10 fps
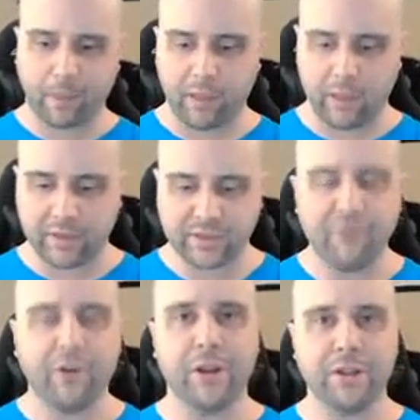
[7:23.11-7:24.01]
It's
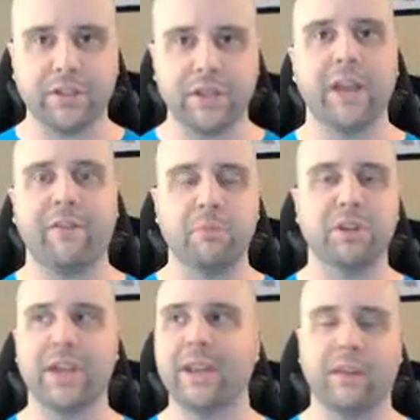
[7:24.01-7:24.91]
not very good design if I'm
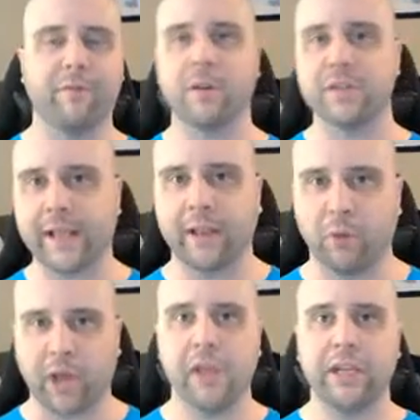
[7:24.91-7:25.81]
designing it for exactly
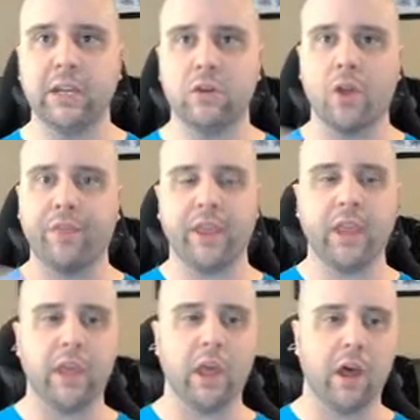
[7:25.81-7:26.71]
what I need, not
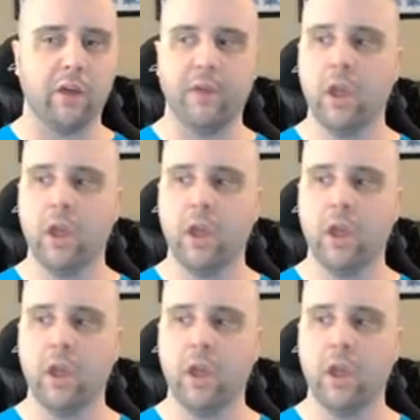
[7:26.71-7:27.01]
thinking of